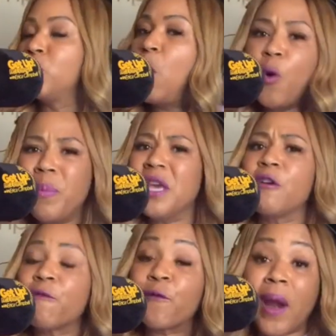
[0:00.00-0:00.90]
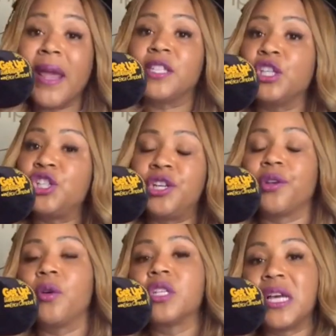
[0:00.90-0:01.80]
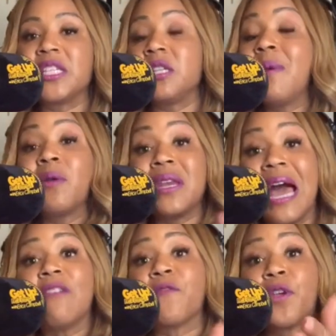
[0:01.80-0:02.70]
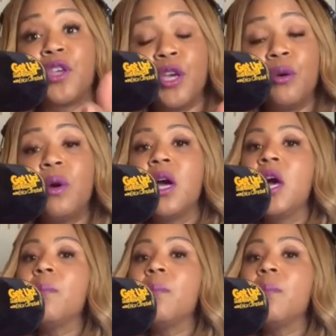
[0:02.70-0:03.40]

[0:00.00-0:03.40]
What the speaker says: Don't be afraid to share your testimony, not for you,